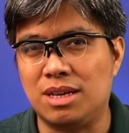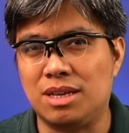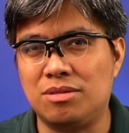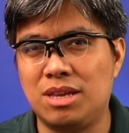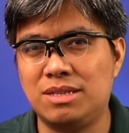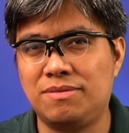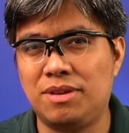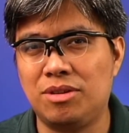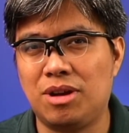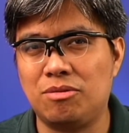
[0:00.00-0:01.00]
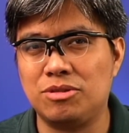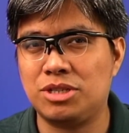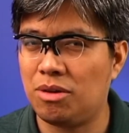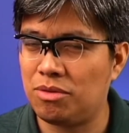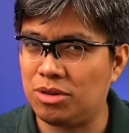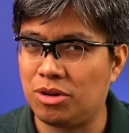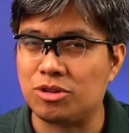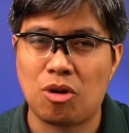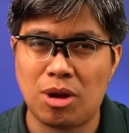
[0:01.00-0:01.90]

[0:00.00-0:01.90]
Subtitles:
In today's video, I will share with you or talk